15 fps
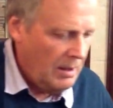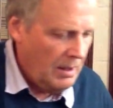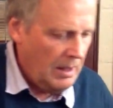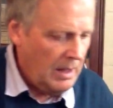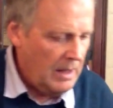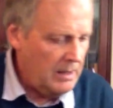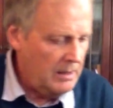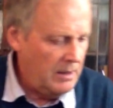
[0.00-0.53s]

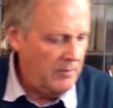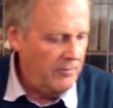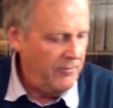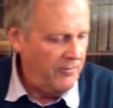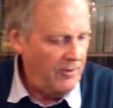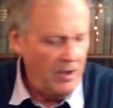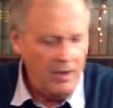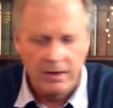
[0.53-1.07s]
And the
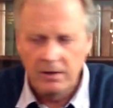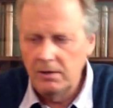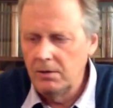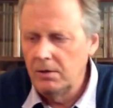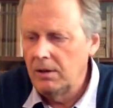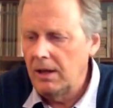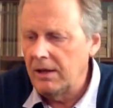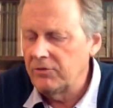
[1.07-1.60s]

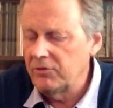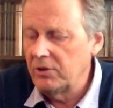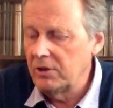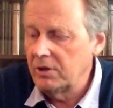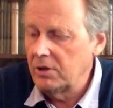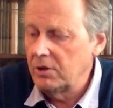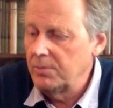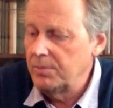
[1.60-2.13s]
final Ashley
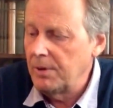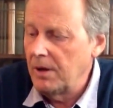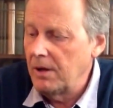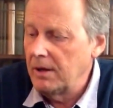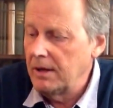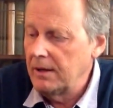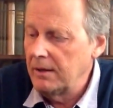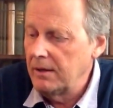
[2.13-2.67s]
Cooper
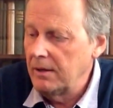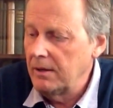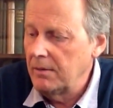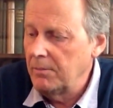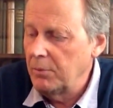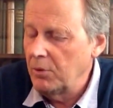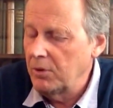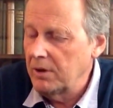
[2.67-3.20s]

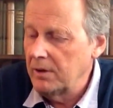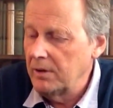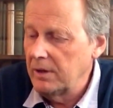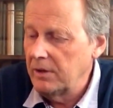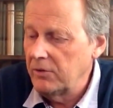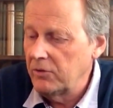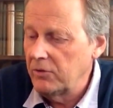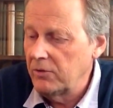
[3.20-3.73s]
book in
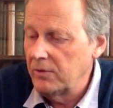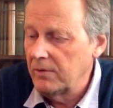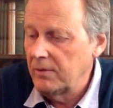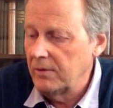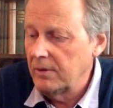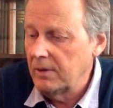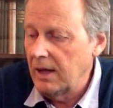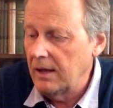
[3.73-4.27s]
this
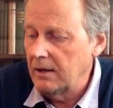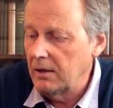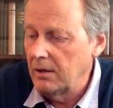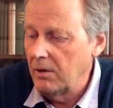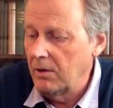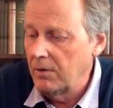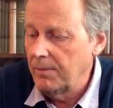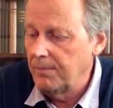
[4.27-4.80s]

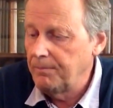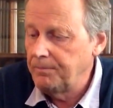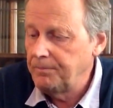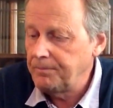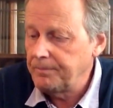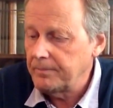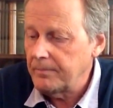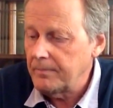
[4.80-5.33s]
catalogue,
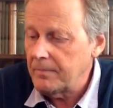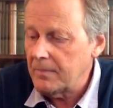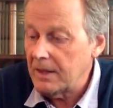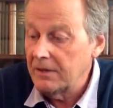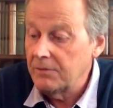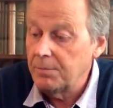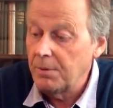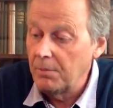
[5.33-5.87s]

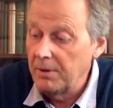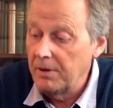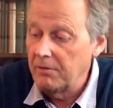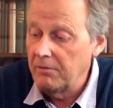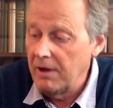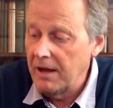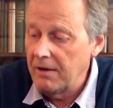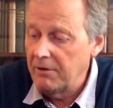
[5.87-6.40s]
it's probably the
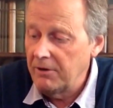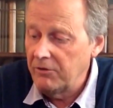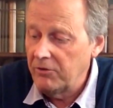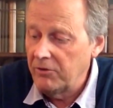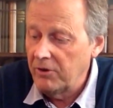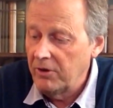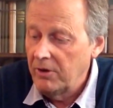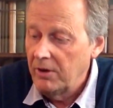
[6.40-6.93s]
rarest.
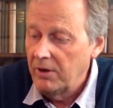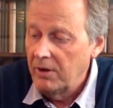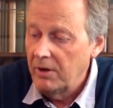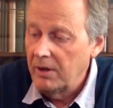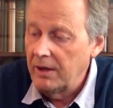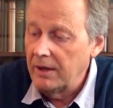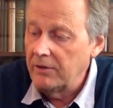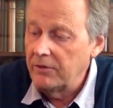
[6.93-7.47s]

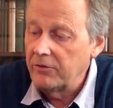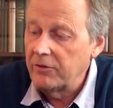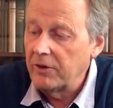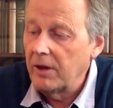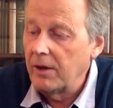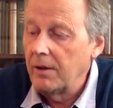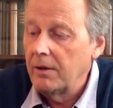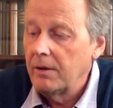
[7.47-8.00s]
It's
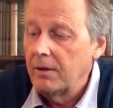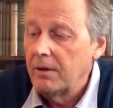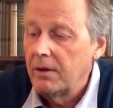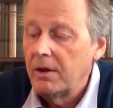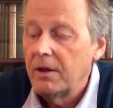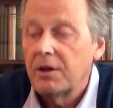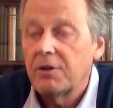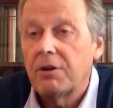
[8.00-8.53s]

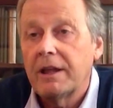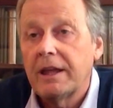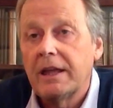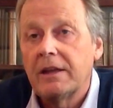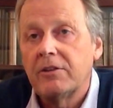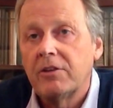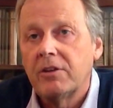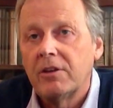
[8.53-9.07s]

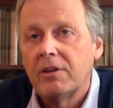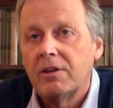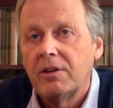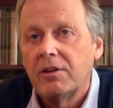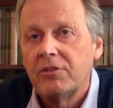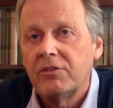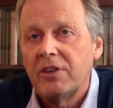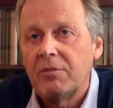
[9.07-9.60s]
Cricket
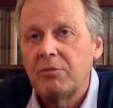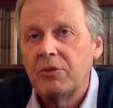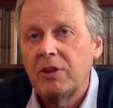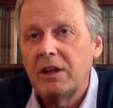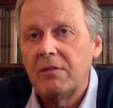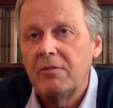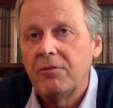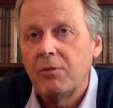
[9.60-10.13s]

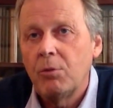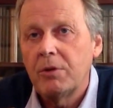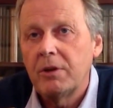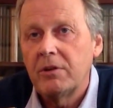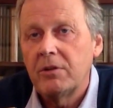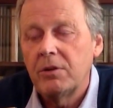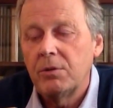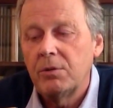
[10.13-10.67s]
1742
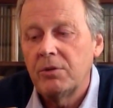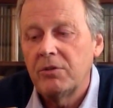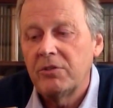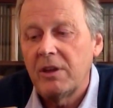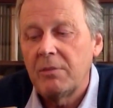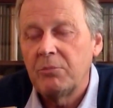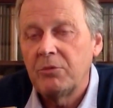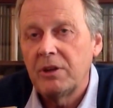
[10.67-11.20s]
to
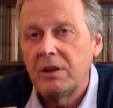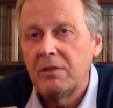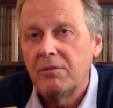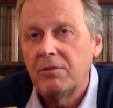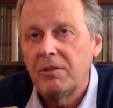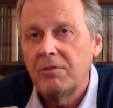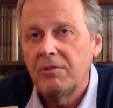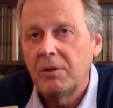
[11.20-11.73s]

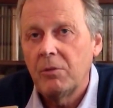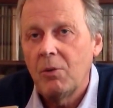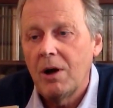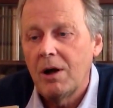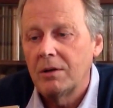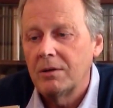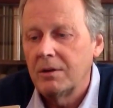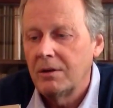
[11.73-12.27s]

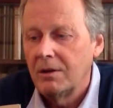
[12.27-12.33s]
1751.